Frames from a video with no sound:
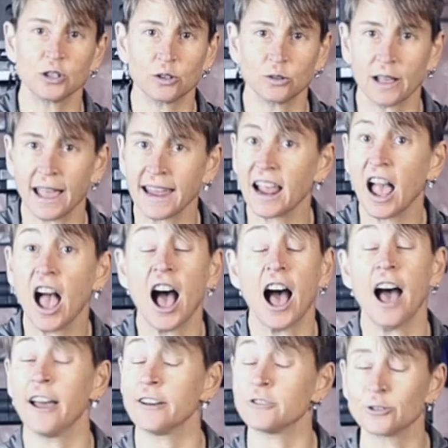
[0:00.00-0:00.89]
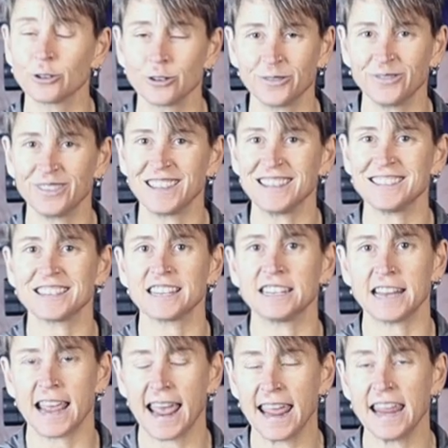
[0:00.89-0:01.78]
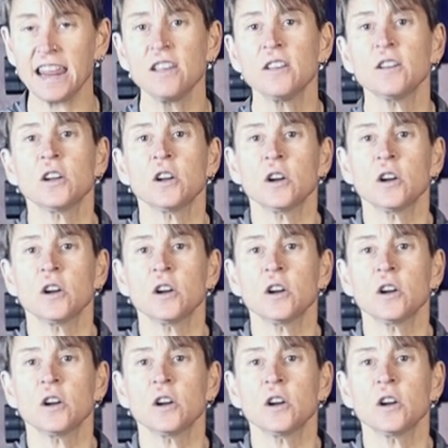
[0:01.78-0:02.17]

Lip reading: do like 100 of these a day.